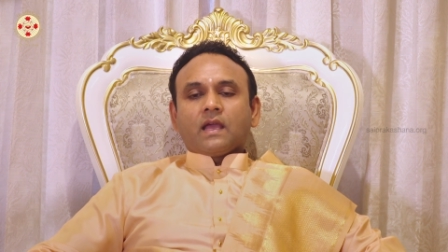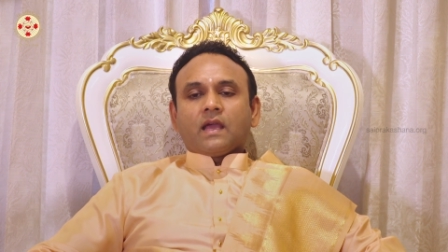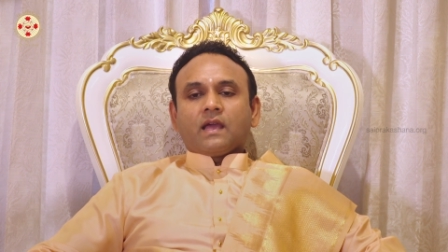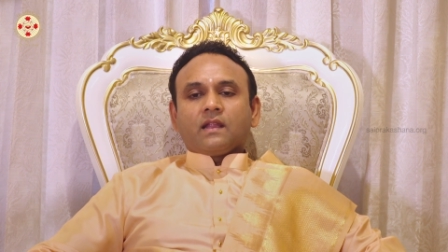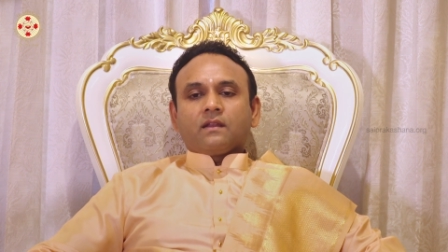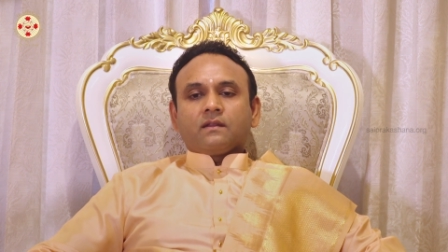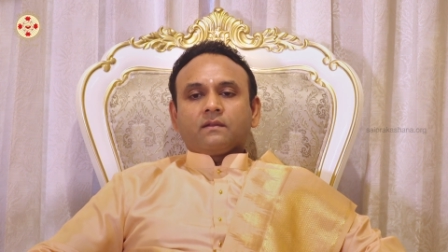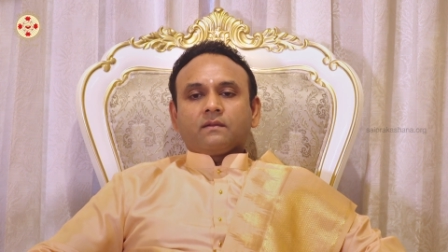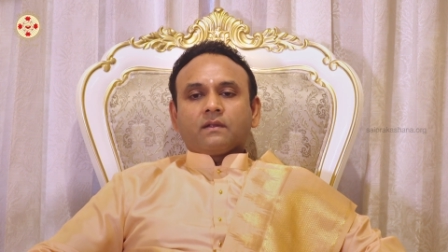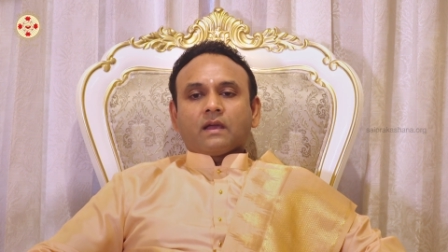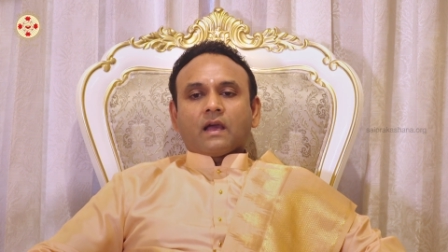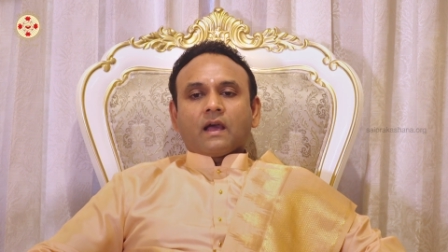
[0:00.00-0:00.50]

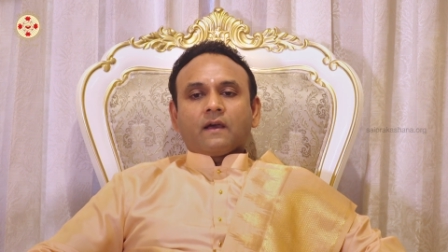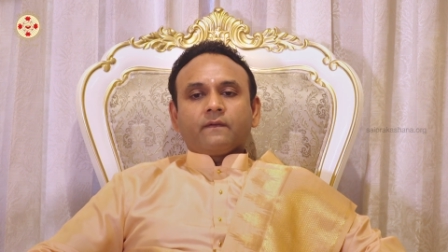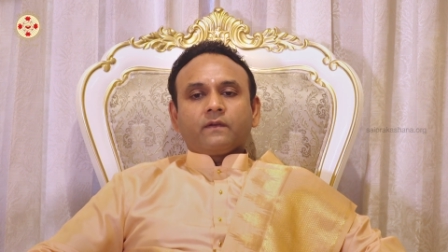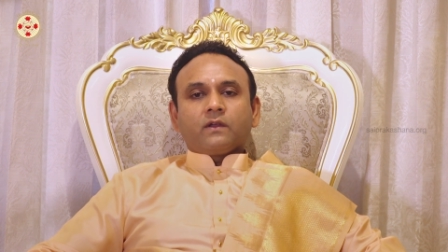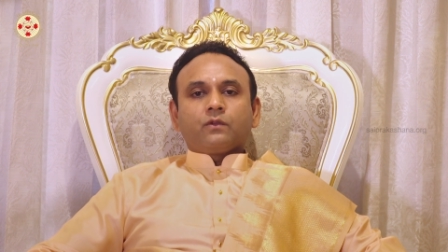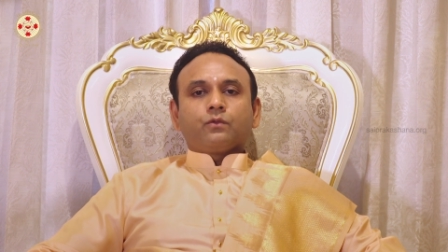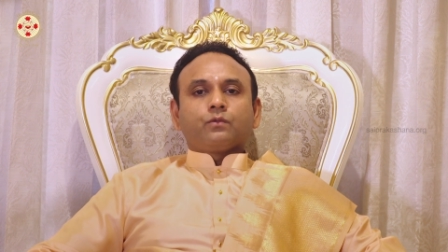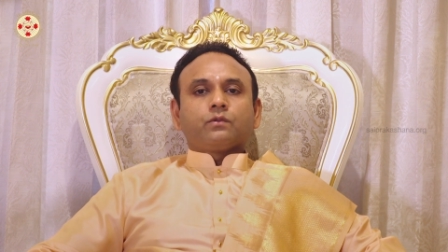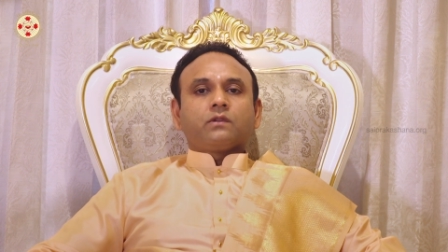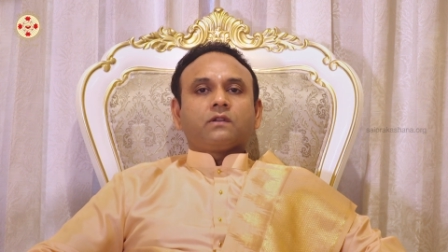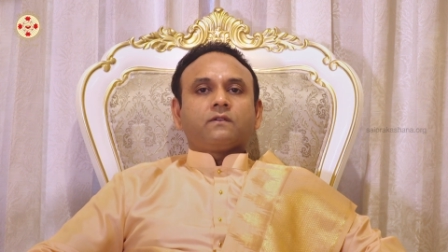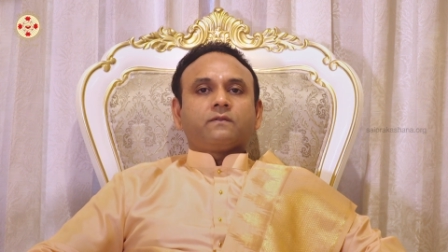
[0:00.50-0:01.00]
and
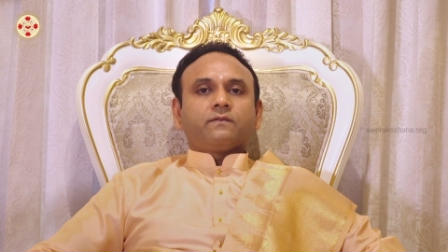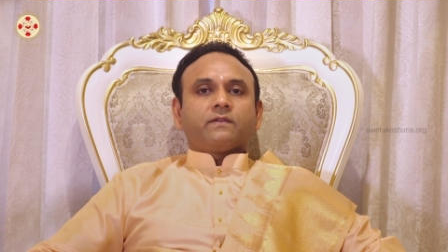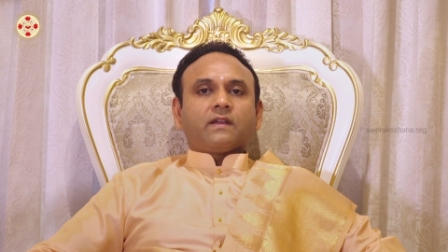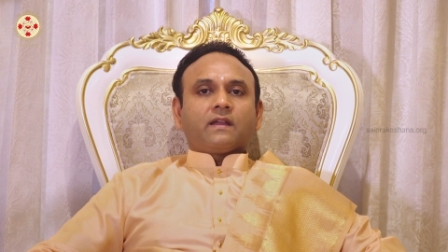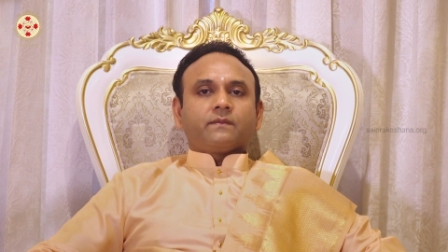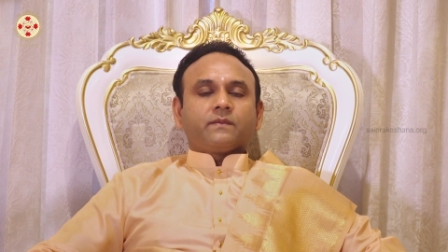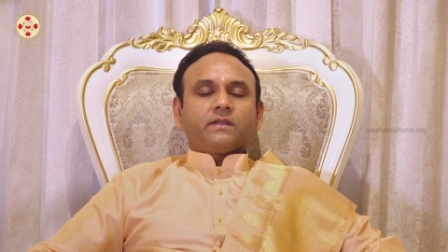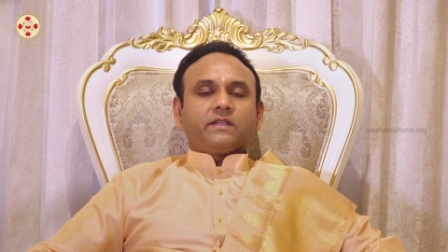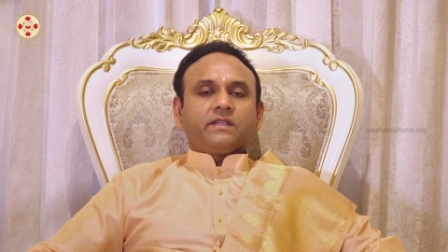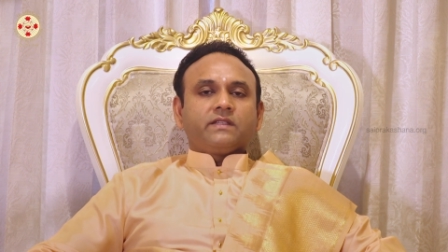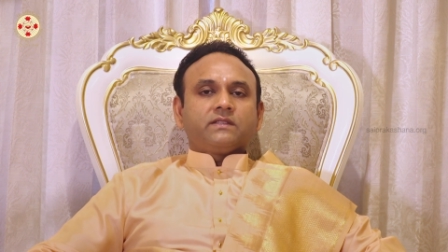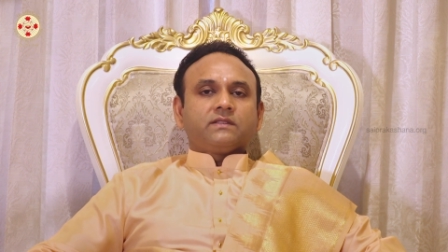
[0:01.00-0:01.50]
our rural
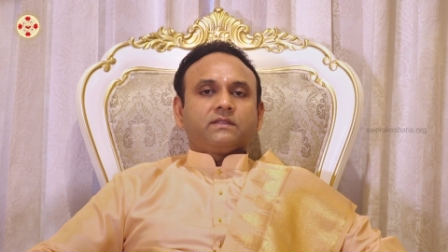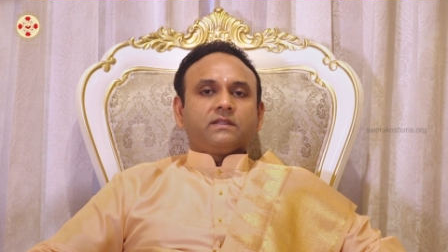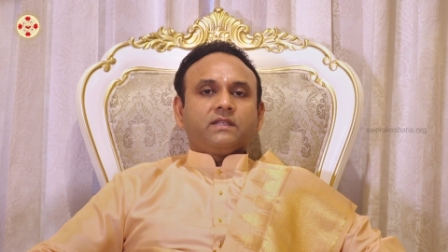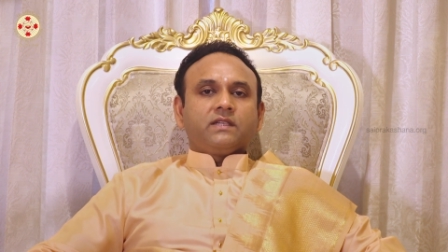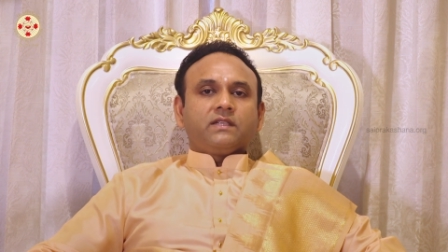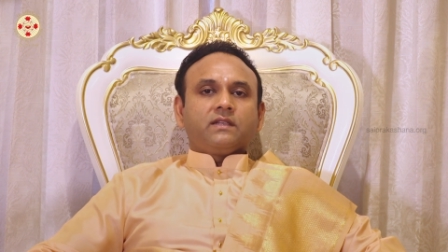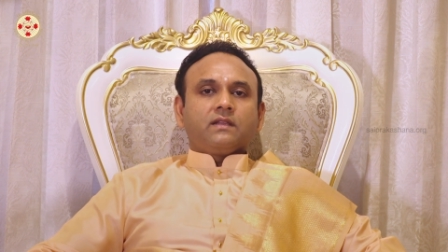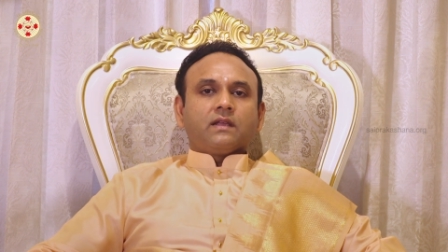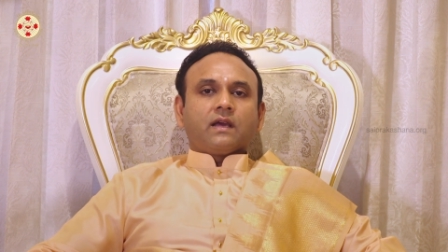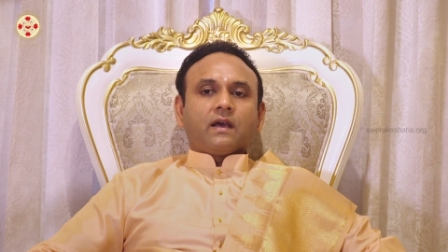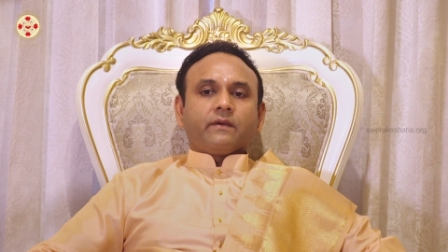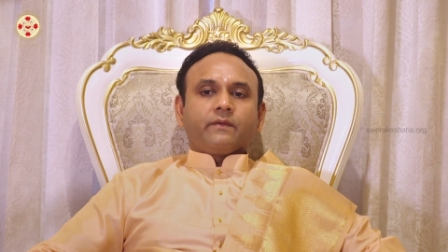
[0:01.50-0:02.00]
families
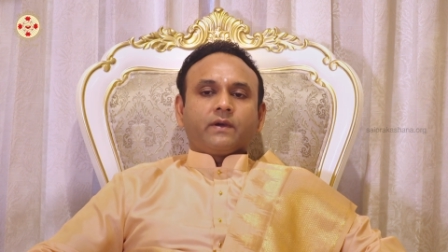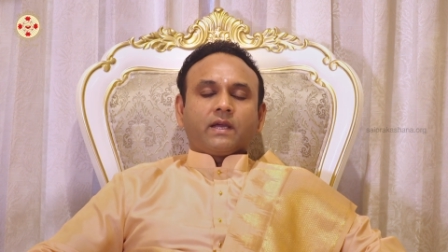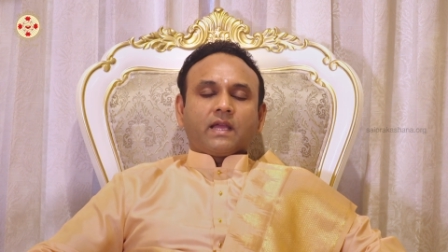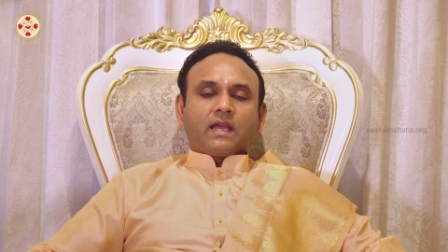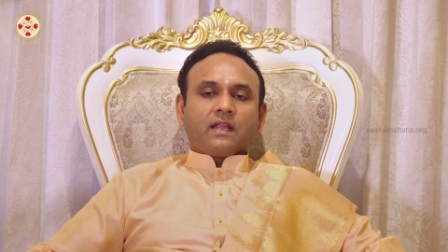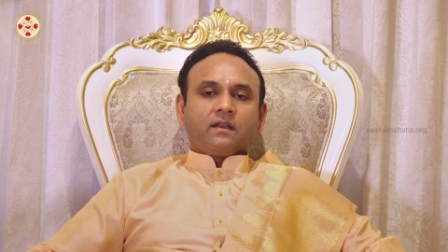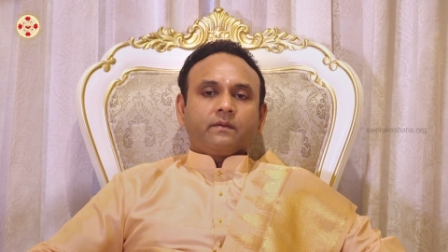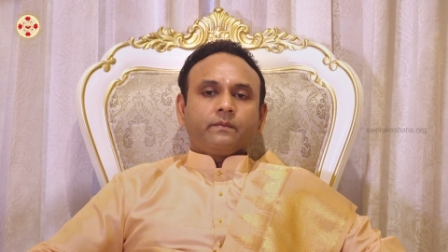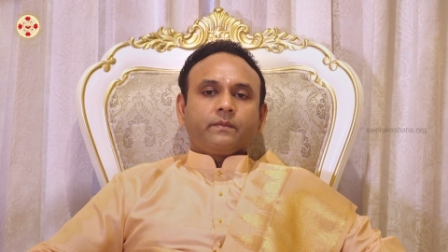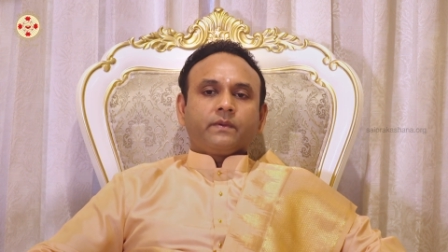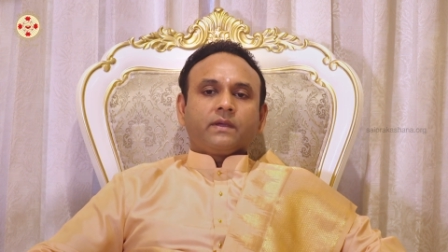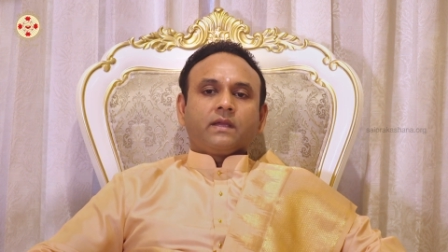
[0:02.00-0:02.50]
need our
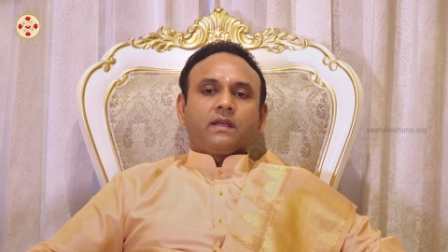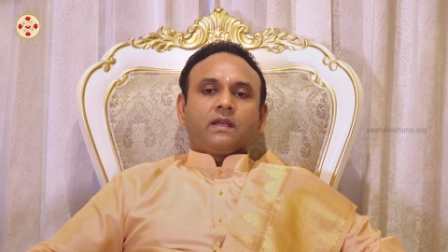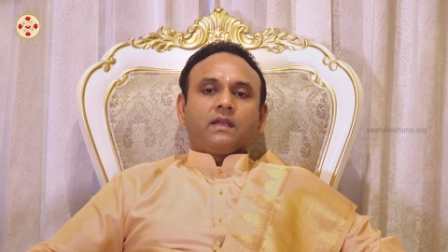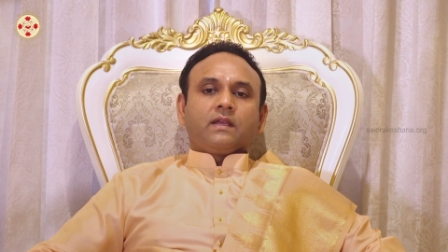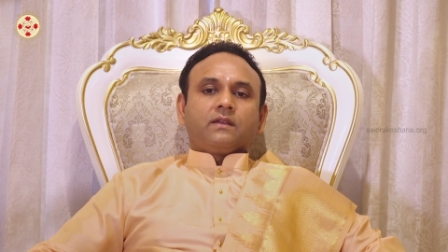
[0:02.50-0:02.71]
help.